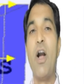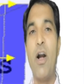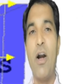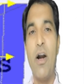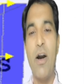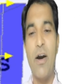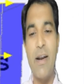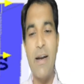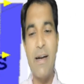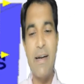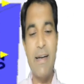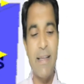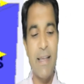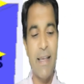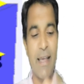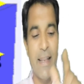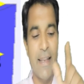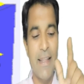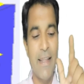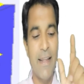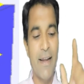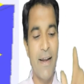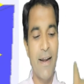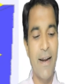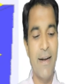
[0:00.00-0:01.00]
current
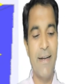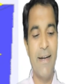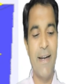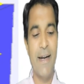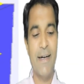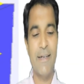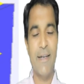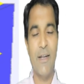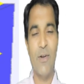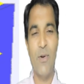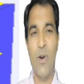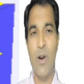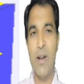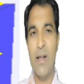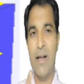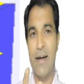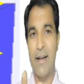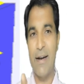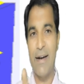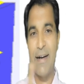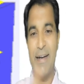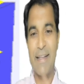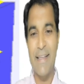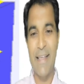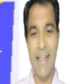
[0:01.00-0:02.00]
carrying conductor or
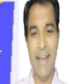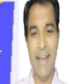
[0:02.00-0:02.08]
current